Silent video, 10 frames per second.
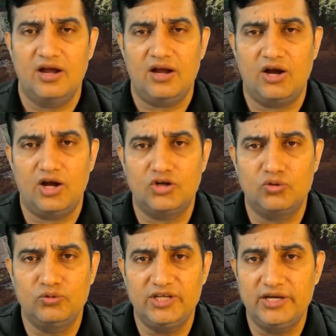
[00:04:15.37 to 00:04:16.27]

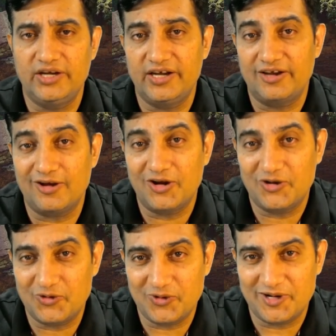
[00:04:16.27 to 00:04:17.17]
to the data
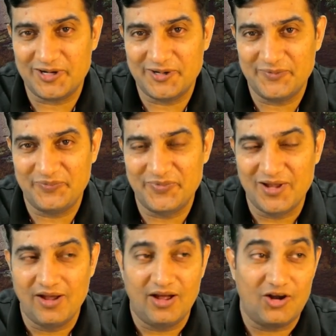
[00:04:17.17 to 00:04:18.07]
controller.
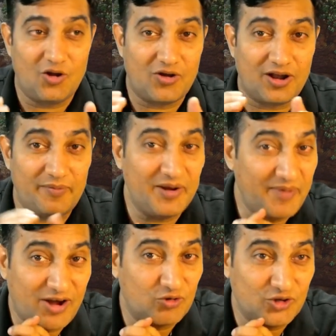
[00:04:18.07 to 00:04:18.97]
Now, coming
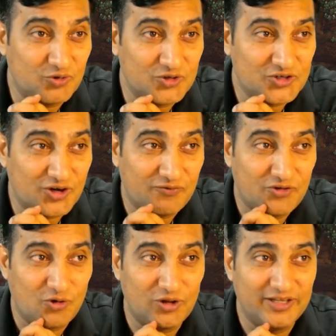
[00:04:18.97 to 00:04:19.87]
back on the question
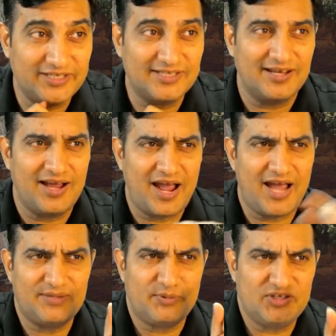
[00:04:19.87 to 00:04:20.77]
after all this,
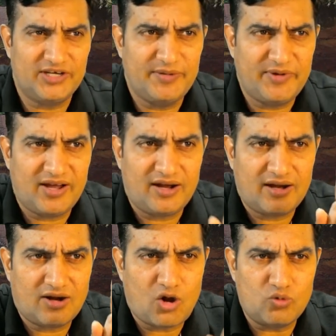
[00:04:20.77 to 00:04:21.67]
as per GDPR,
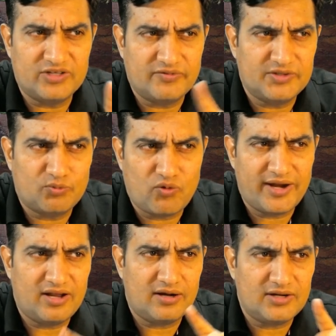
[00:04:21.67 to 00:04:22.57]
cloud service
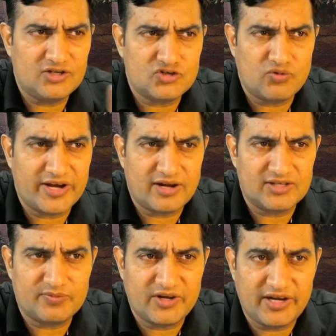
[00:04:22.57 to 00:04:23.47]
provider storing
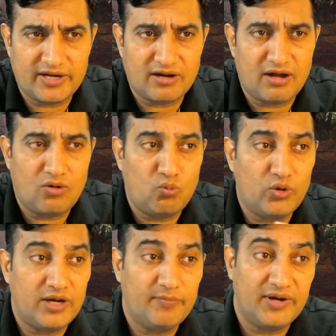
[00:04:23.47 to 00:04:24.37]
customer data
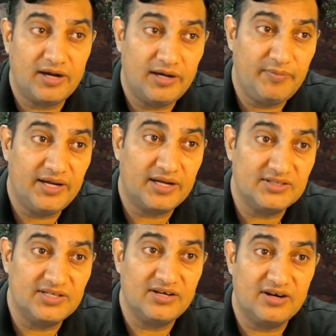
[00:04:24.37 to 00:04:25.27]
would typically be
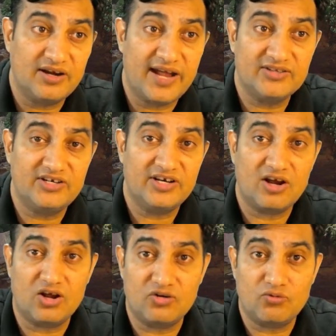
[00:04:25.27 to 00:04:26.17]
considered as data
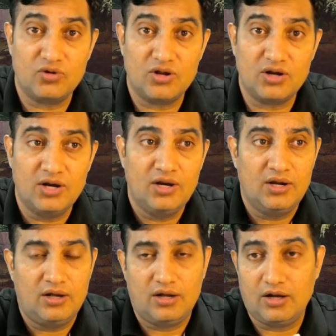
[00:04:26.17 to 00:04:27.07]
controller.
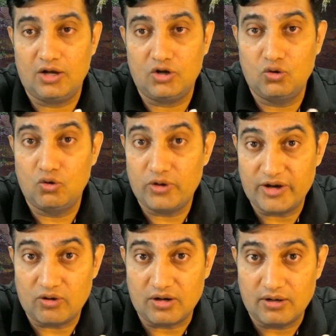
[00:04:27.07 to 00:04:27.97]
Not
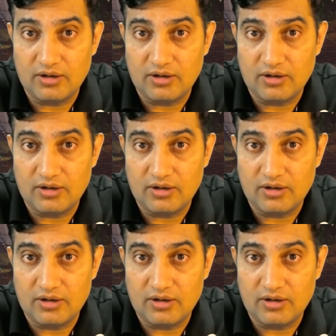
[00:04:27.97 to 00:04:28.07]
at all,